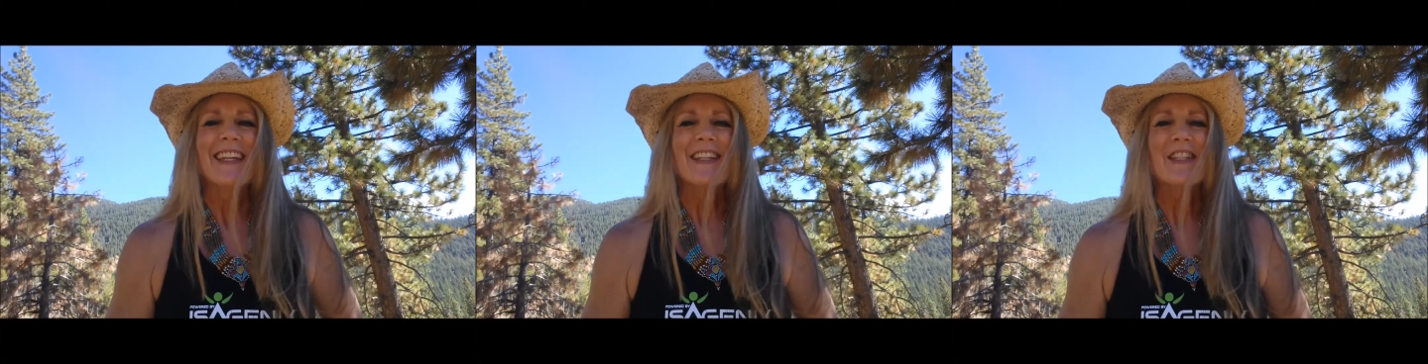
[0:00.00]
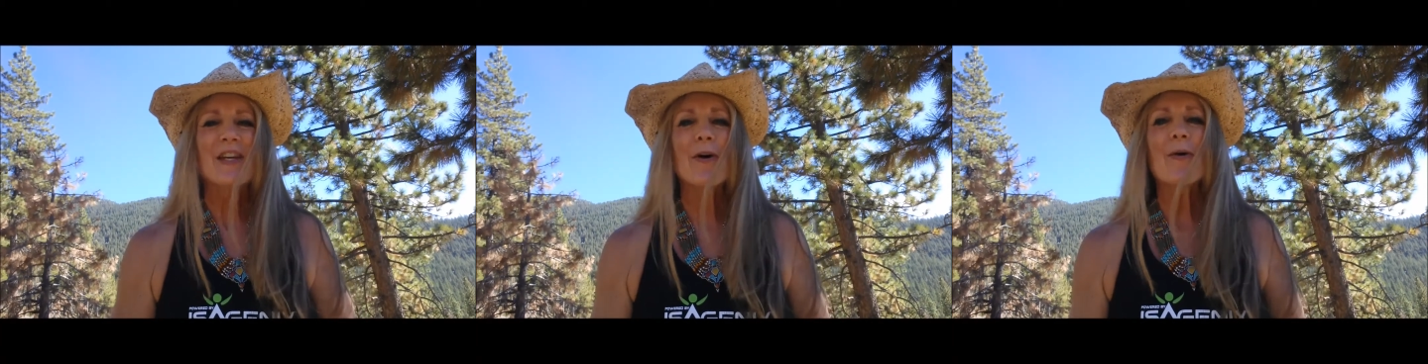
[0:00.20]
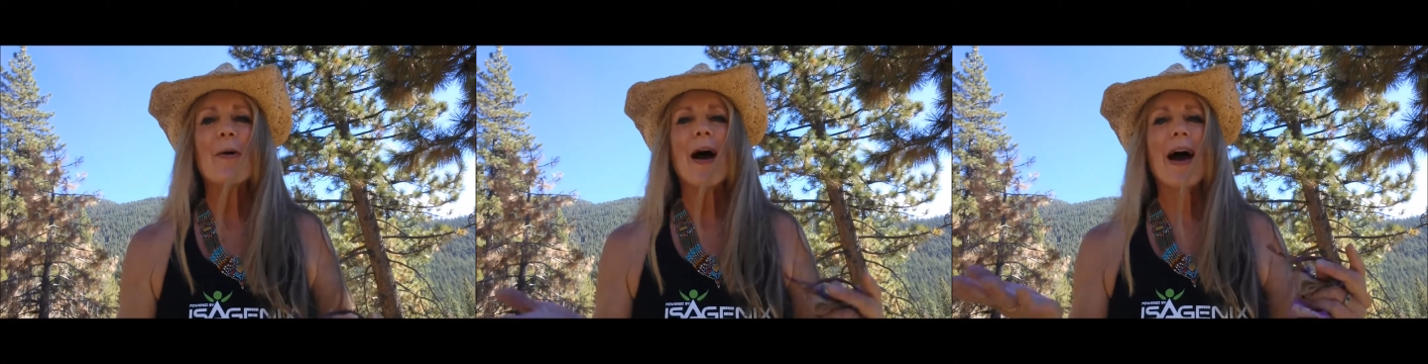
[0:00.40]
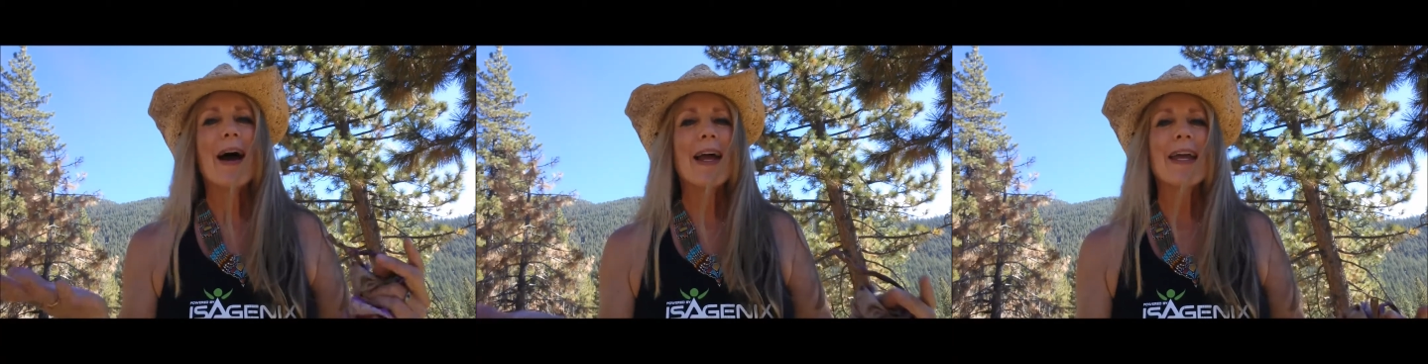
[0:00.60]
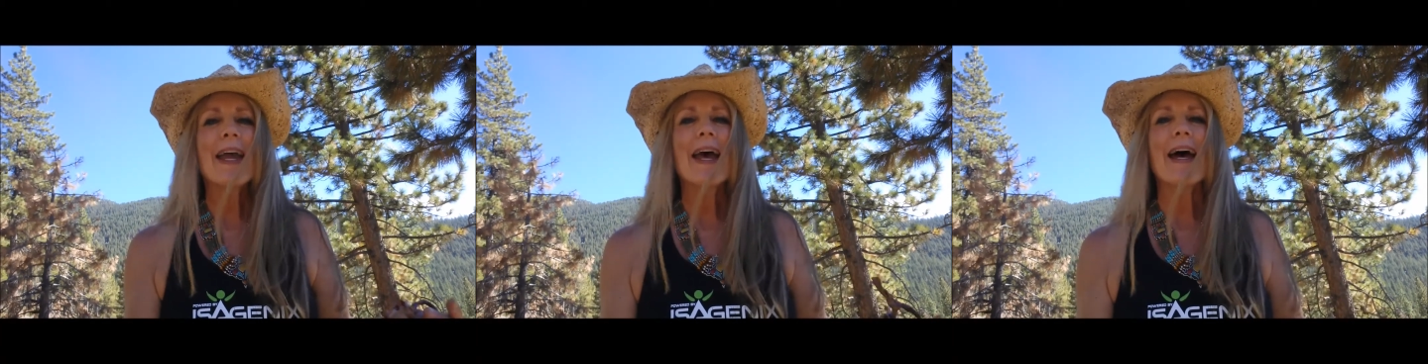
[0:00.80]
So
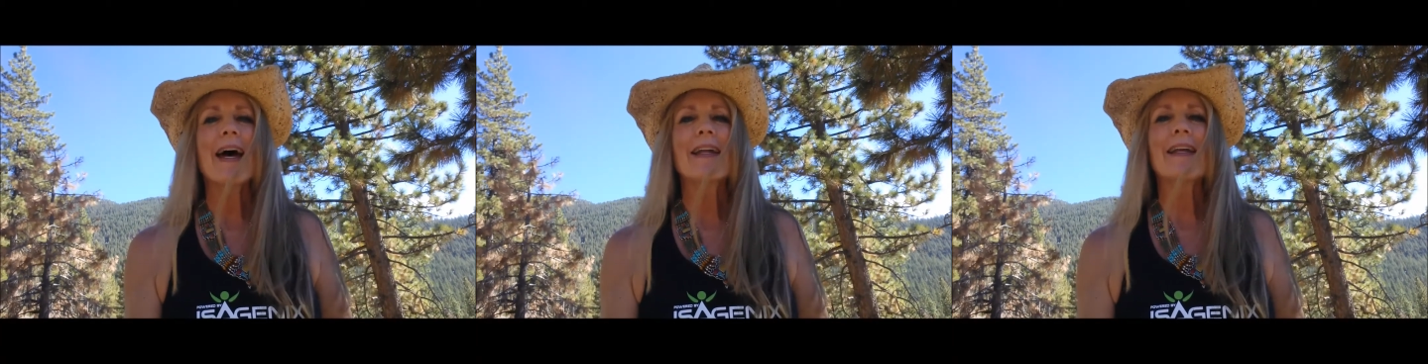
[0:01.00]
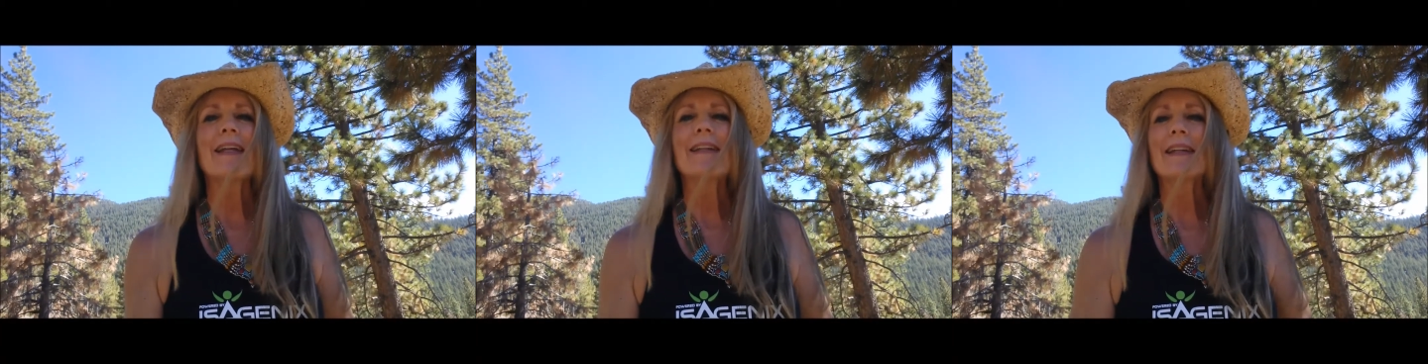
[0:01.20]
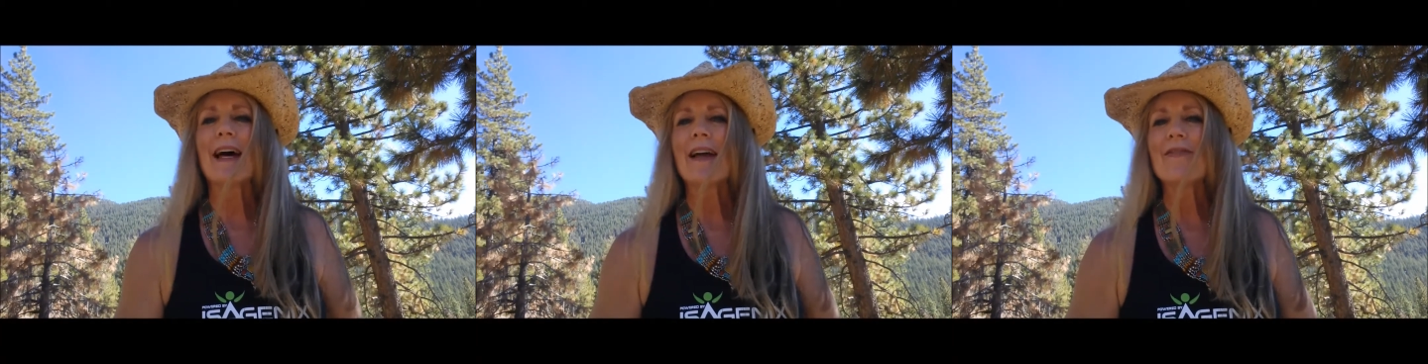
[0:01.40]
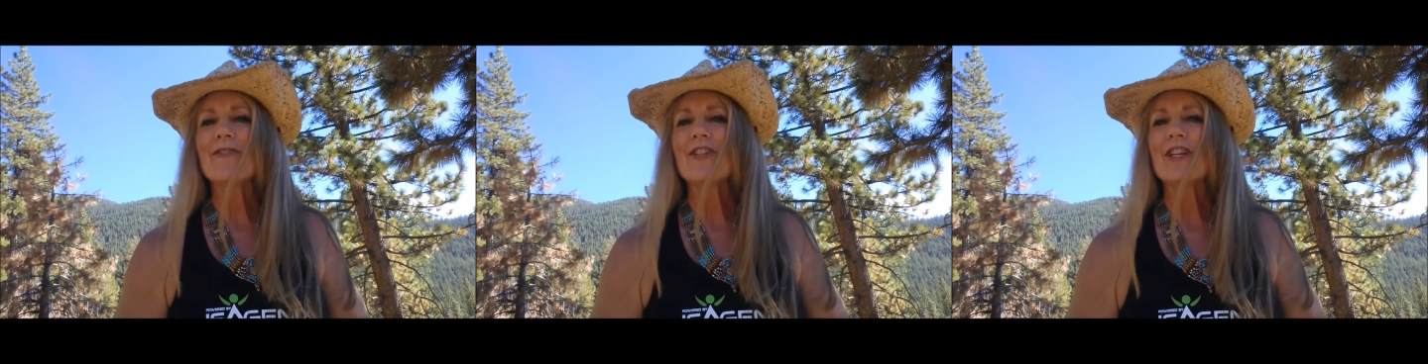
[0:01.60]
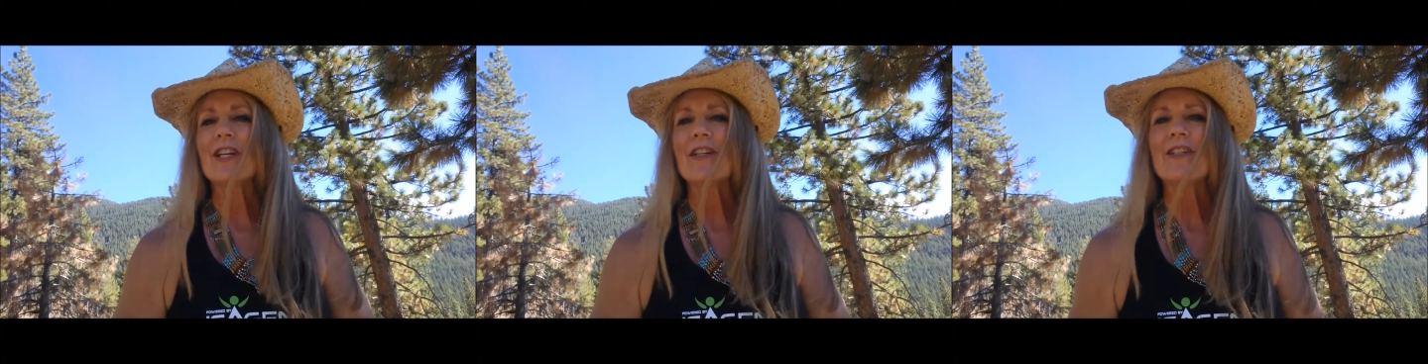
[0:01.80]
I had a
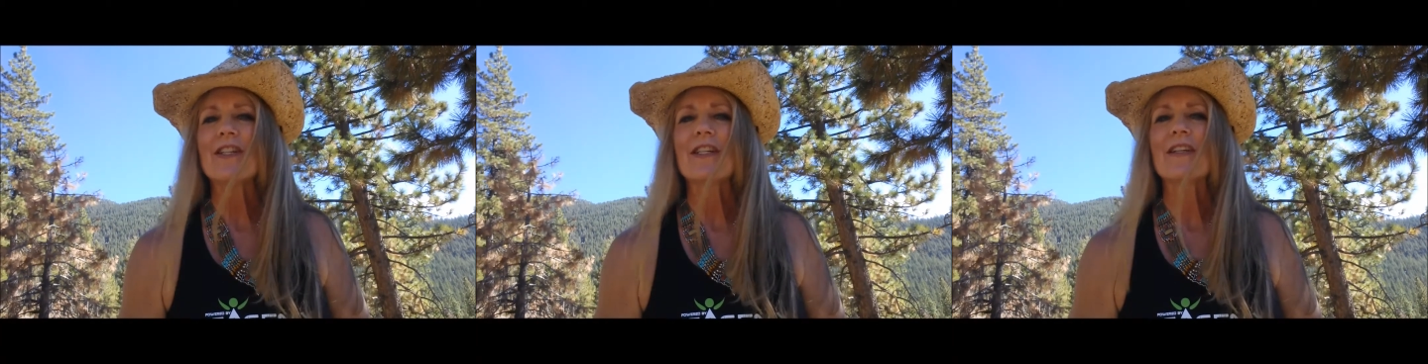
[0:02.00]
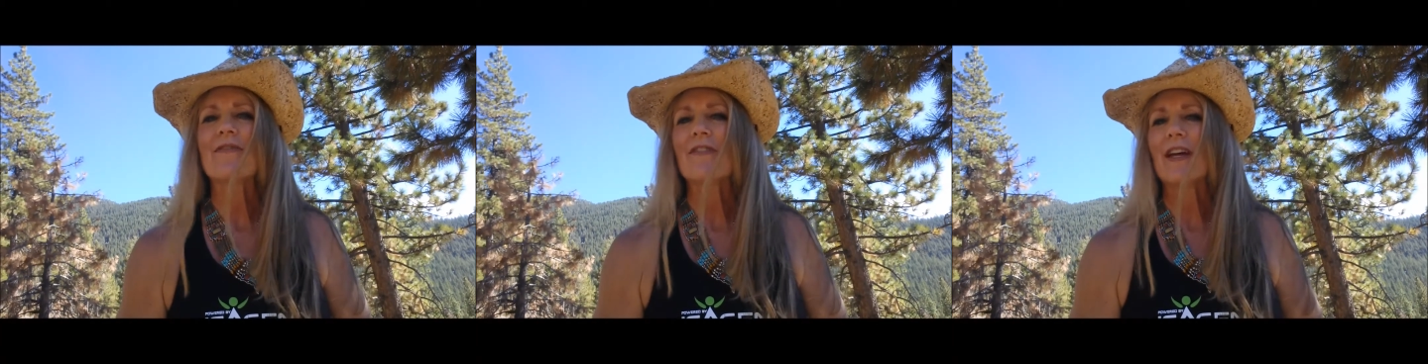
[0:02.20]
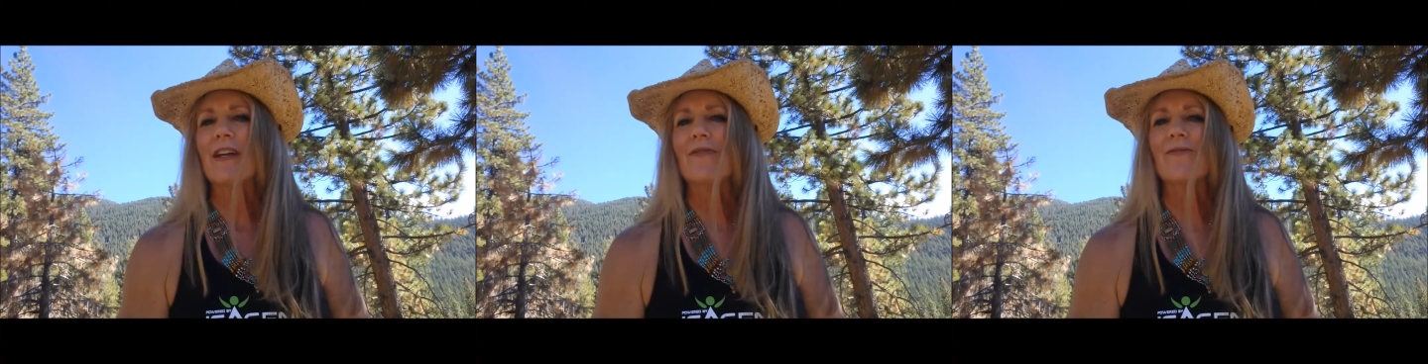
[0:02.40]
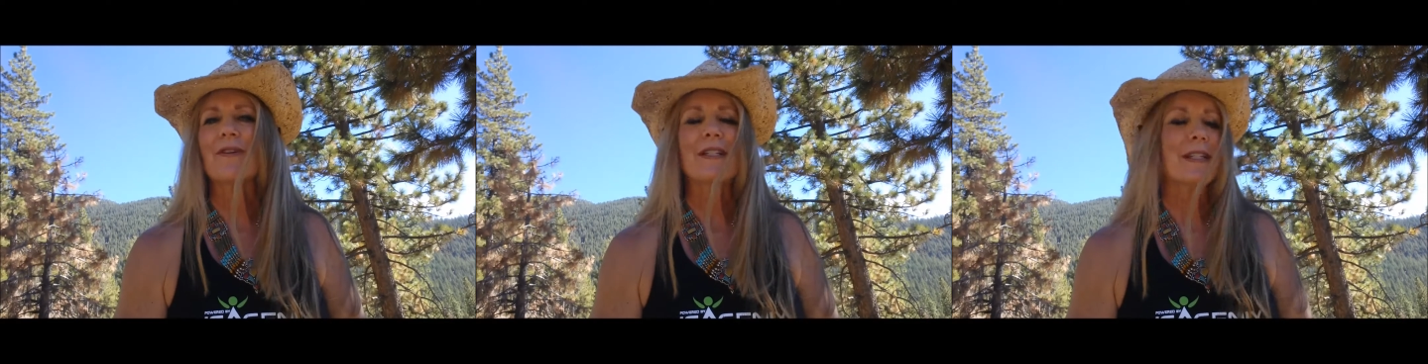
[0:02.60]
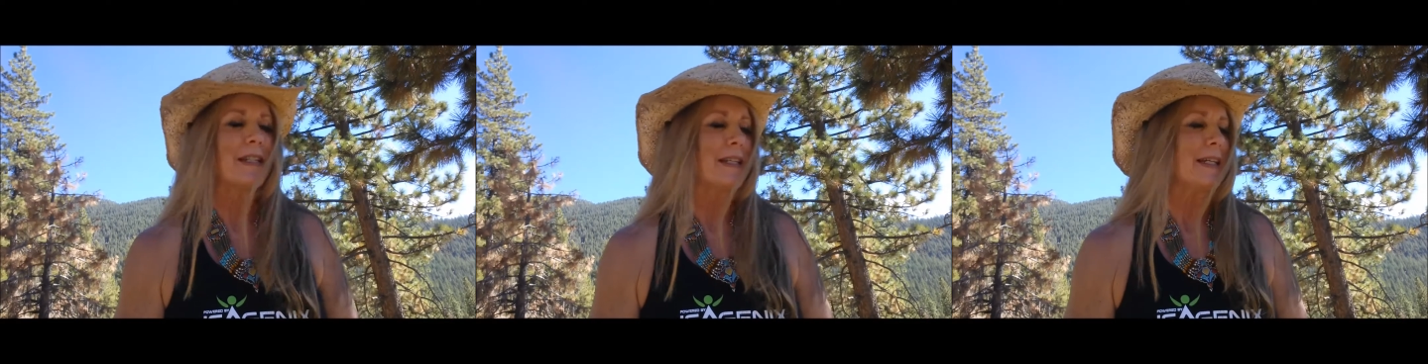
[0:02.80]
life-changing event
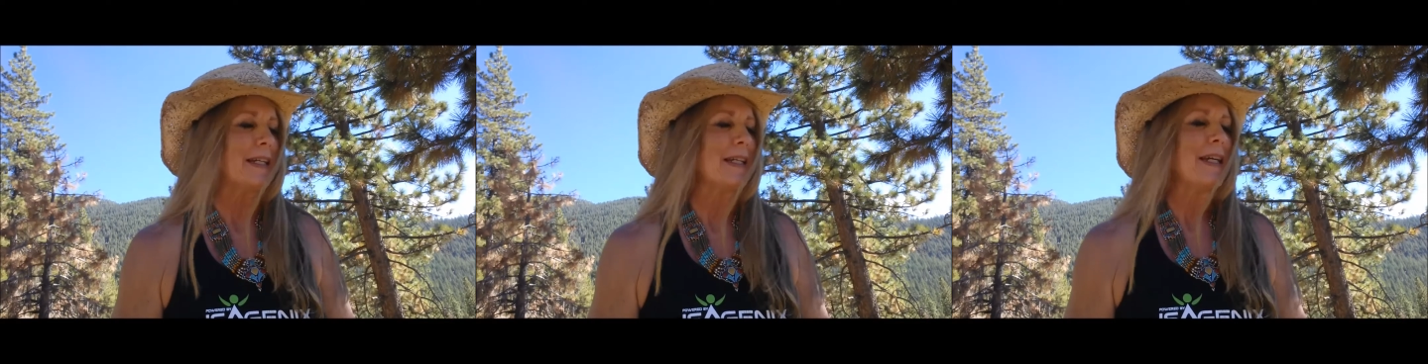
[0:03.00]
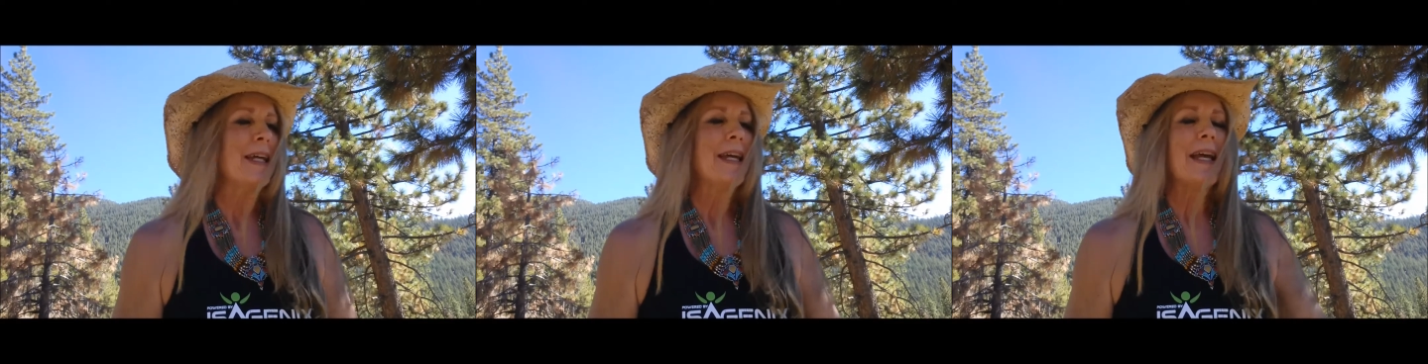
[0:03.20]
recently,